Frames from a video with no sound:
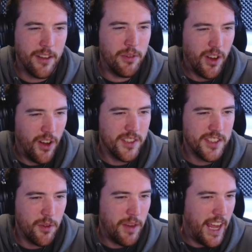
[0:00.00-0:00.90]
It would
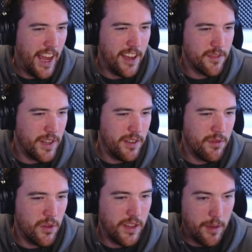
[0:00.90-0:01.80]
also add
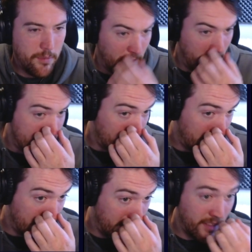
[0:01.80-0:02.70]
reroll upgrades? I'm a
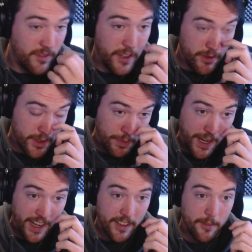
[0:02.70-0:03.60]
little confused
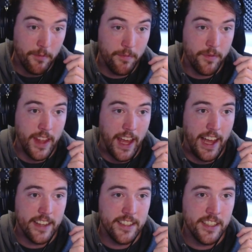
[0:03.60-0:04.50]
by that.